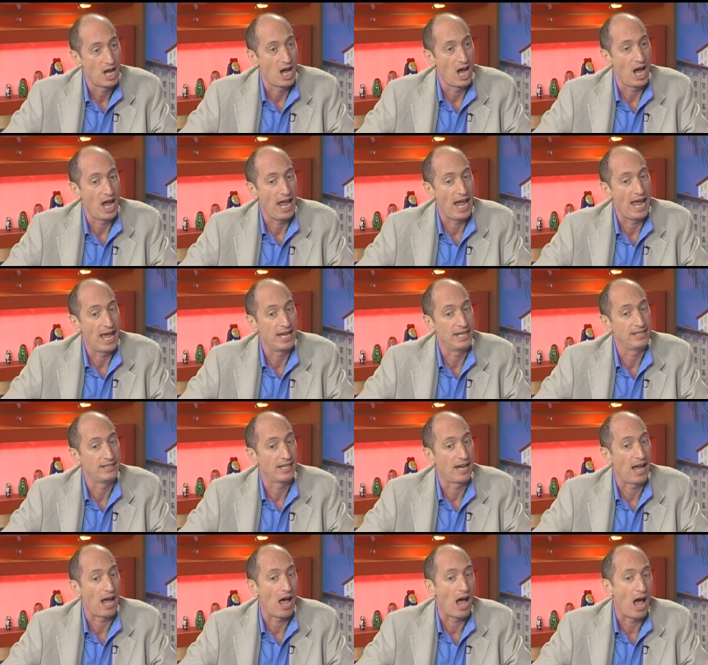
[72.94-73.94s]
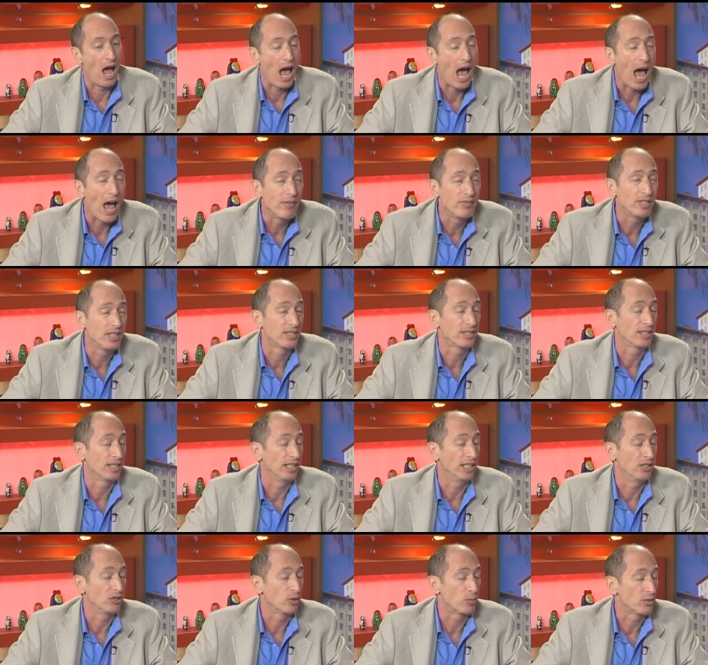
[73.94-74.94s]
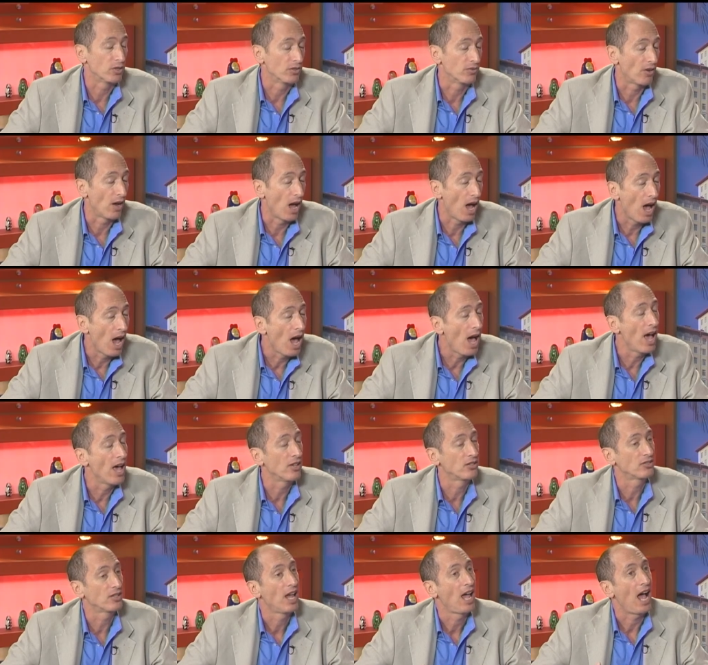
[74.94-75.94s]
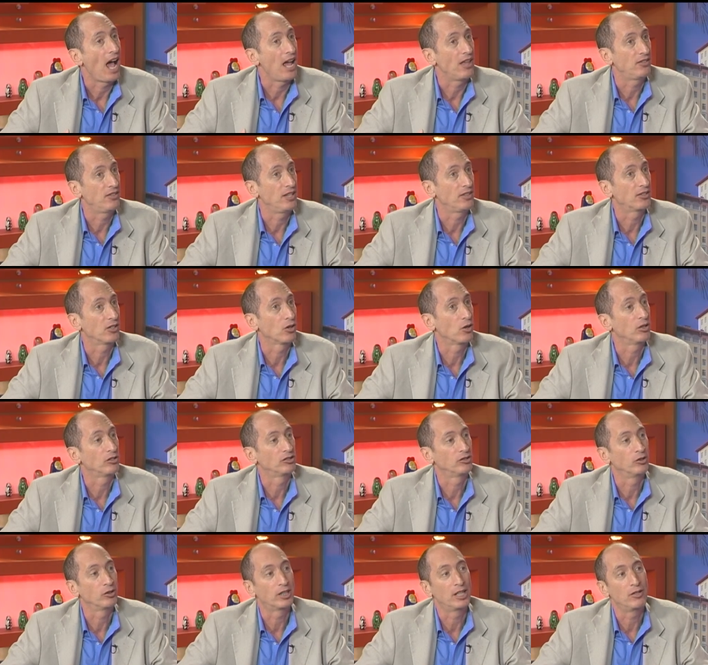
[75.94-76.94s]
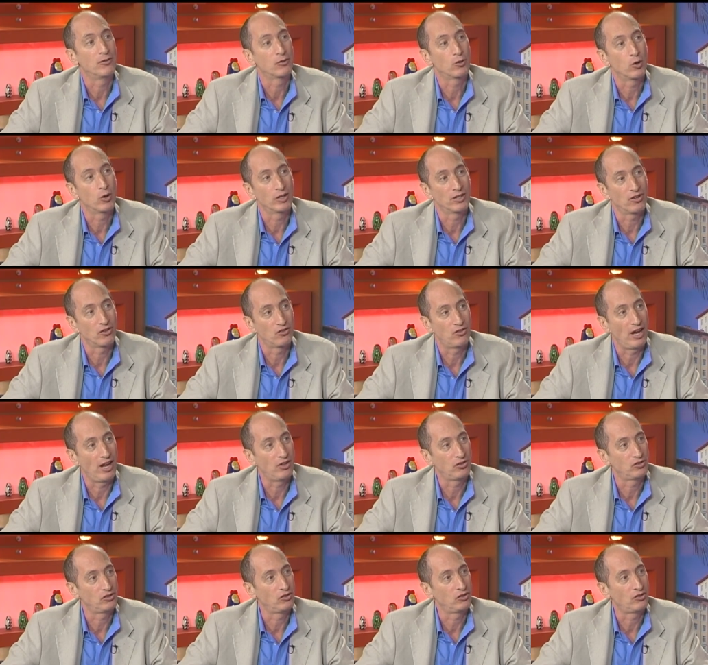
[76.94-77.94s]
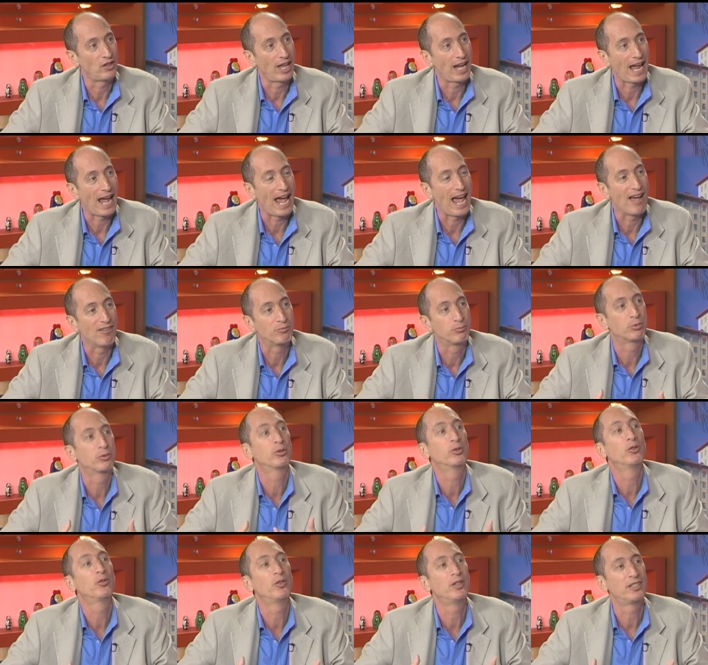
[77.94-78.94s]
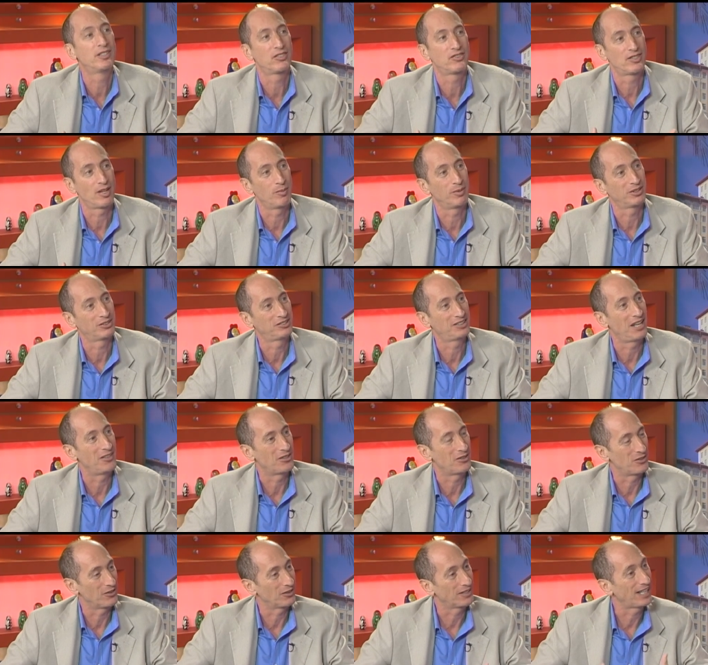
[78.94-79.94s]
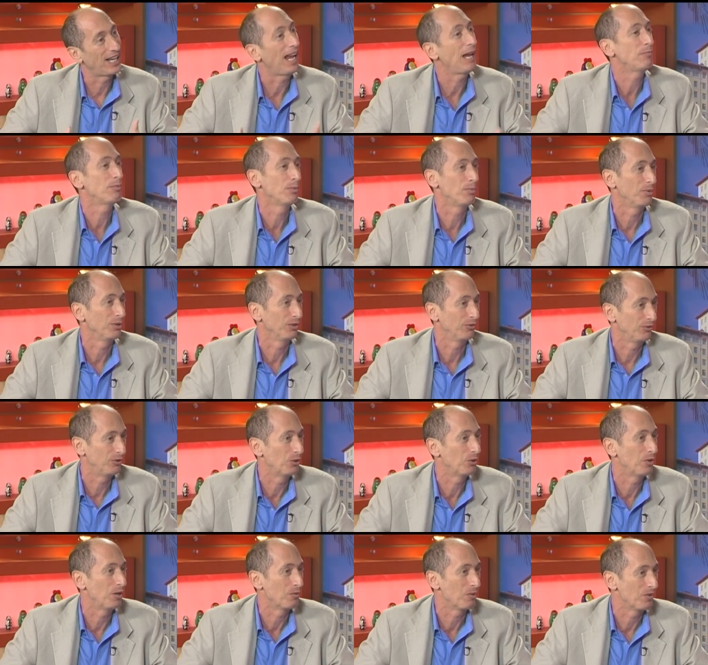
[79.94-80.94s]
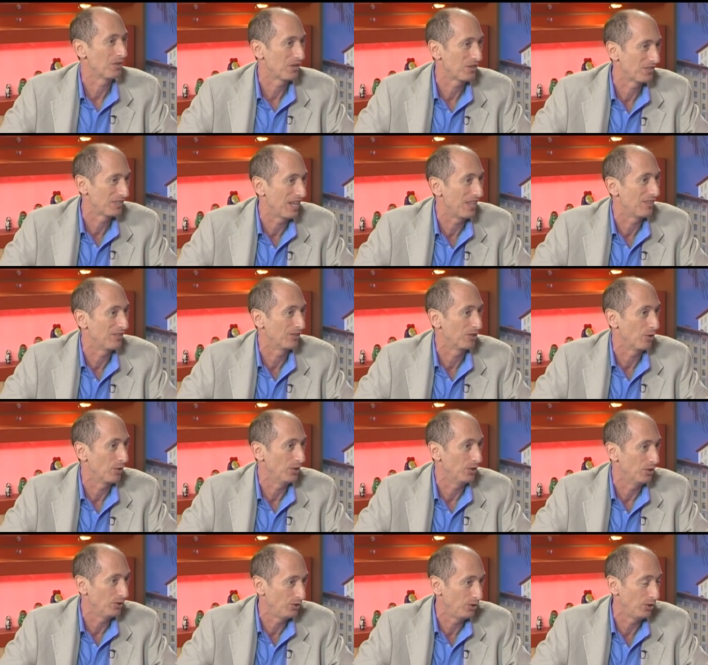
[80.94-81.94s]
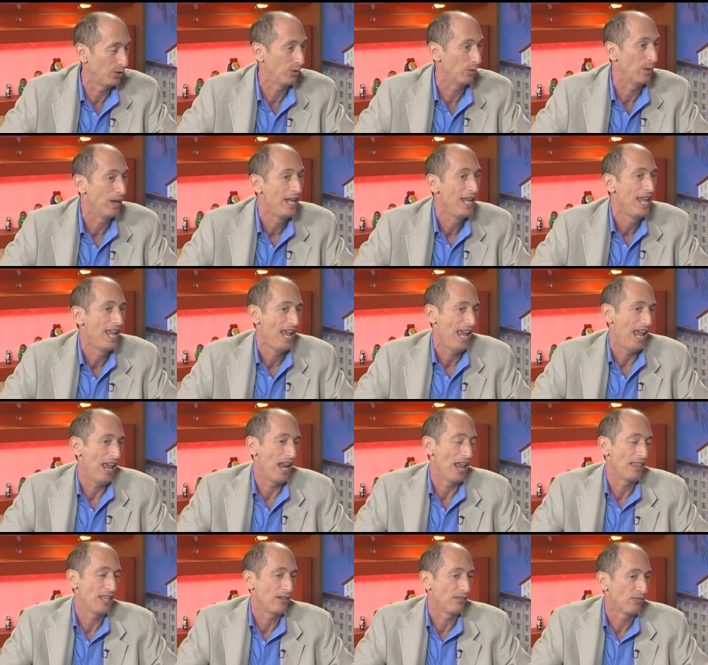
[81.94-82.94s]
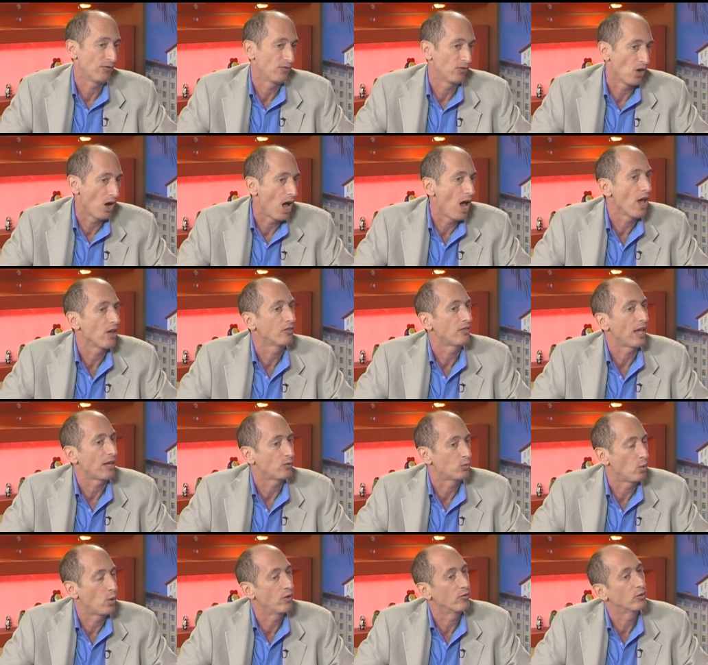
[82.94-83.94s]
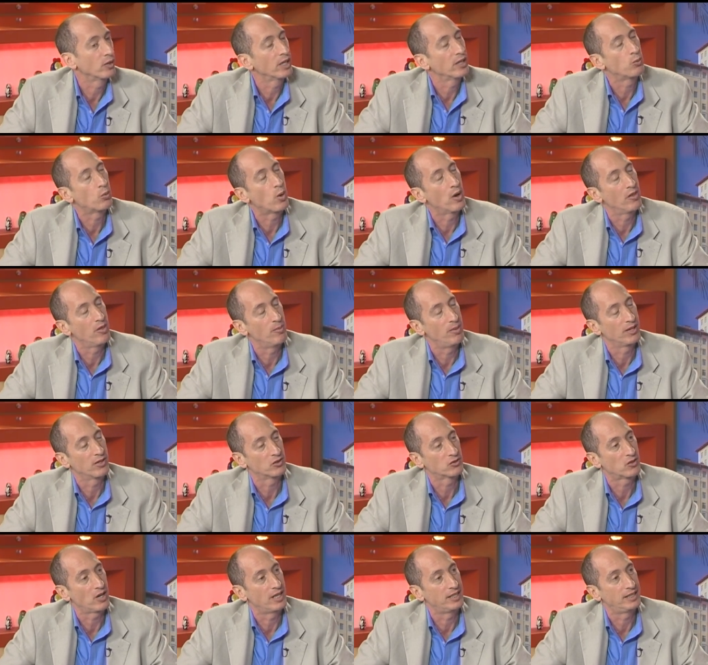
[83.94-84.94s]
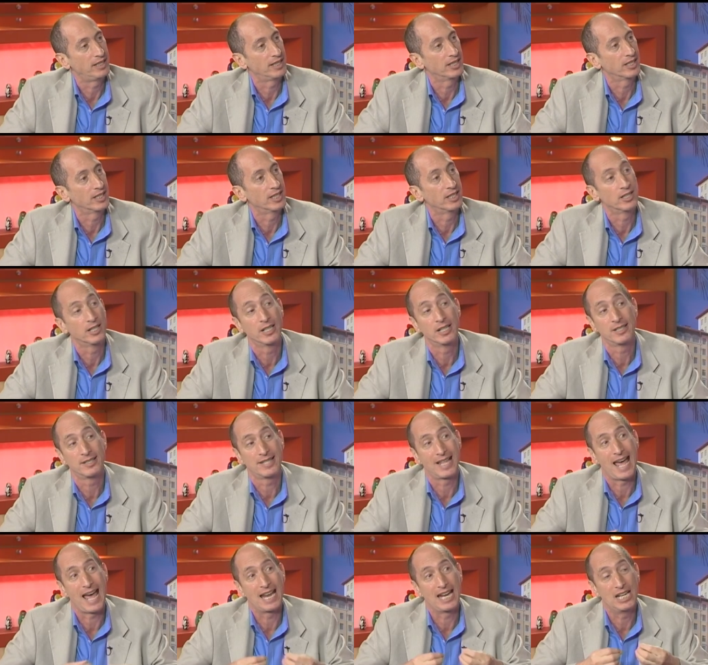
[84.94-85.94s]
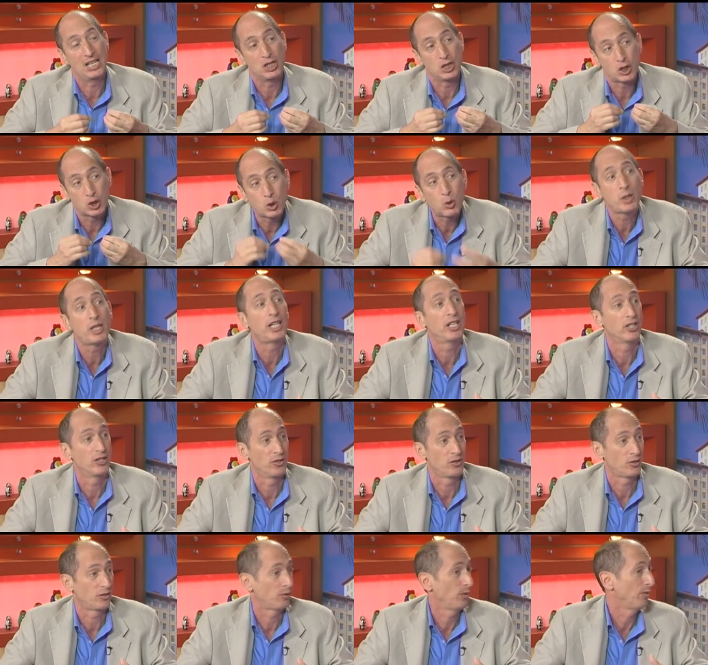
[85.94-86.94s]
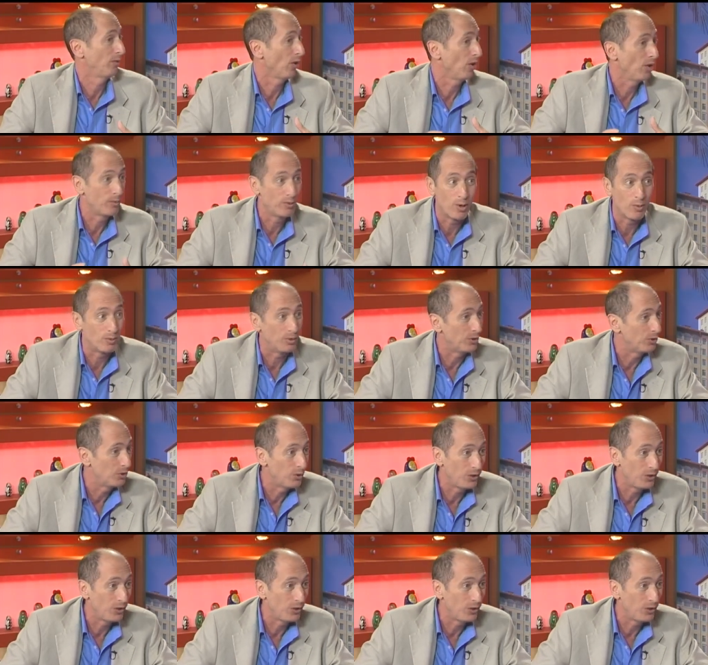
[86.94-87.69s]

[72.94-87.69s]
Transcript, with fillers: and obviously, in terms of us, I think they're also looking for organizations that have proven to some extent that they're capable of doing what they say they're going to do. And I think for us, that's really one of the biggest criteria is that in 2 years, we've only been open 2